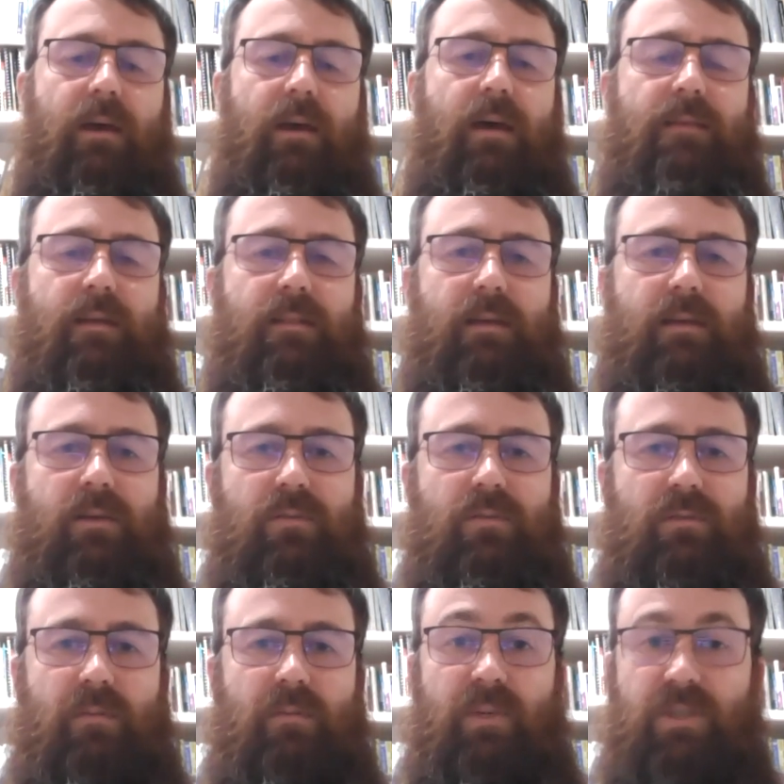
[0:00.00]
And then they
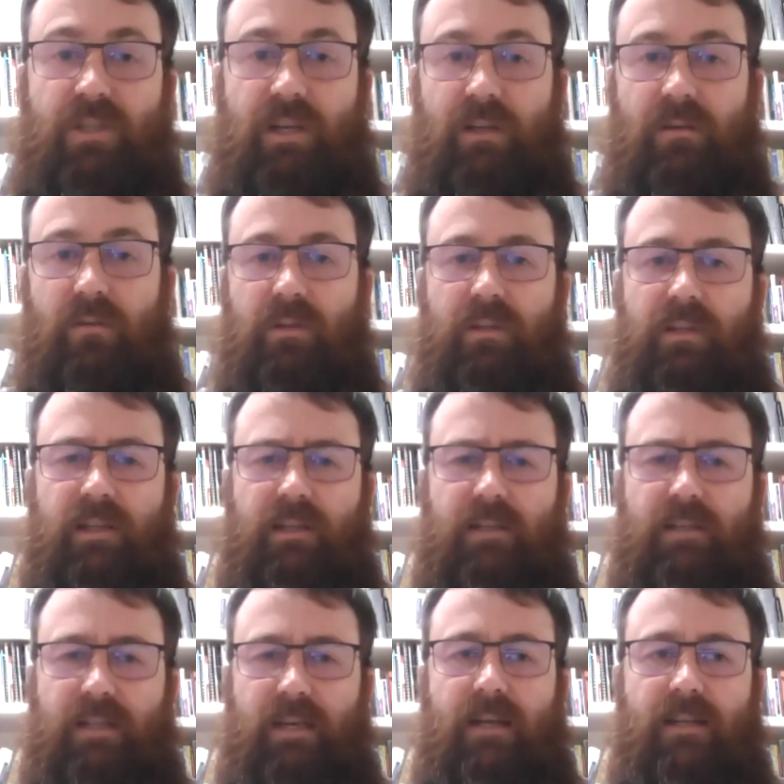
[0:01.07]
use a machine called a
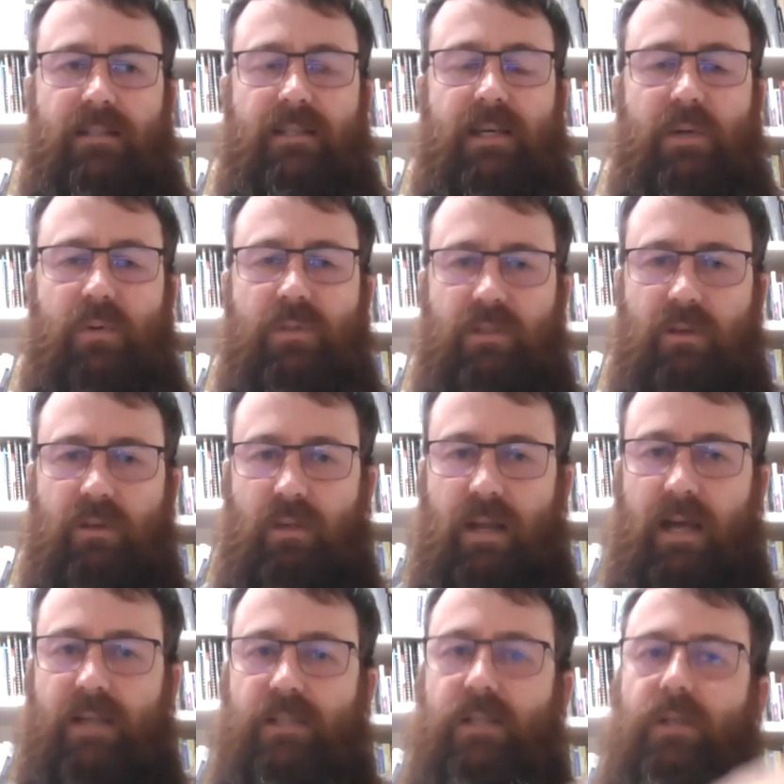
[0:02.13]
DNA sequencer that
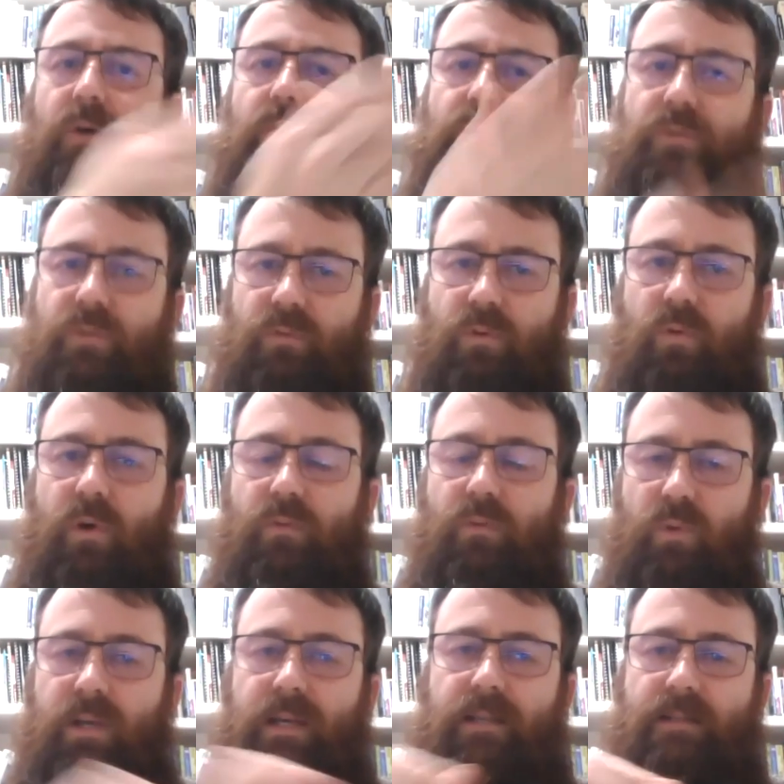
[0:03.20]
actually goes through and
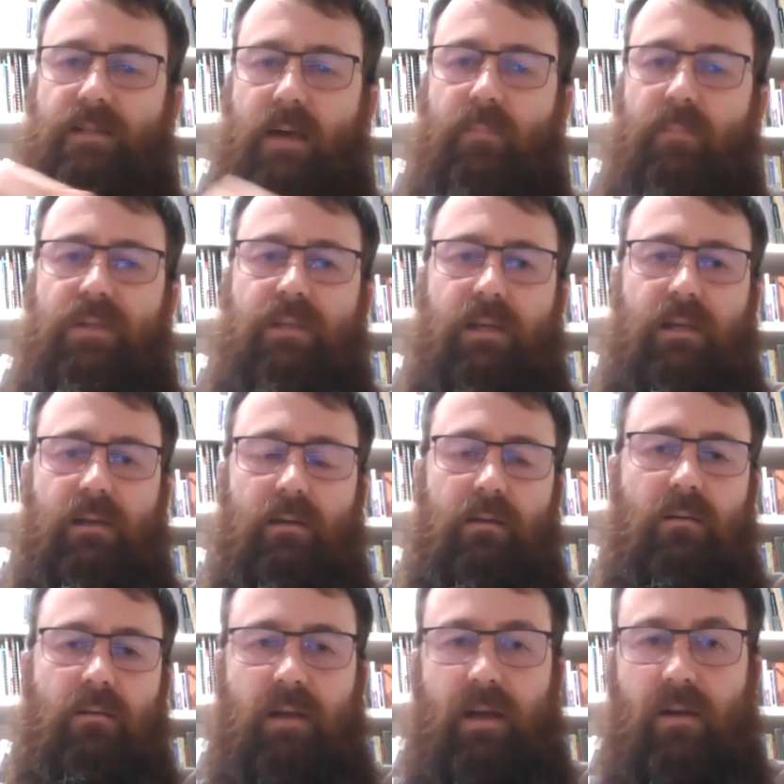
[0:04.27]
reads that particular
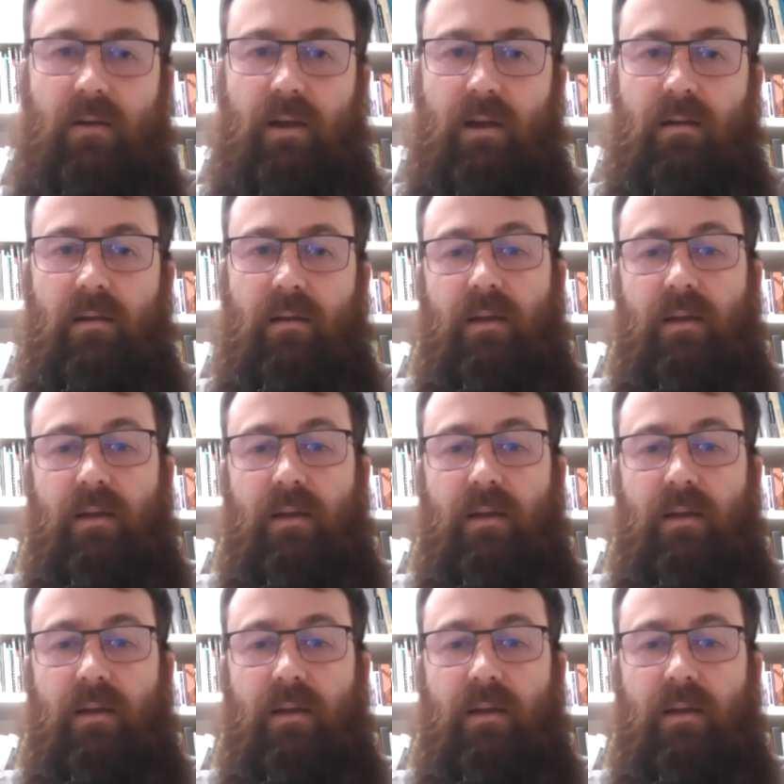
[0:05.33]
area.